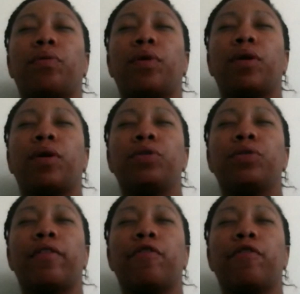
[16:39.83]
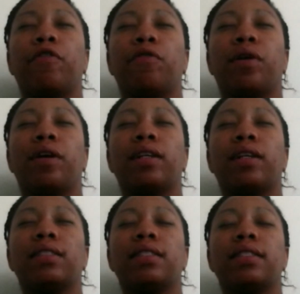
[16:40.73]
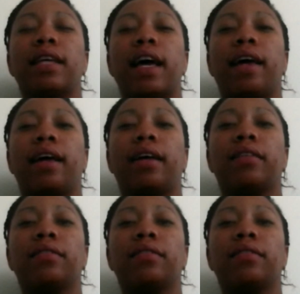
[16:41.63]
What are you grateful for today?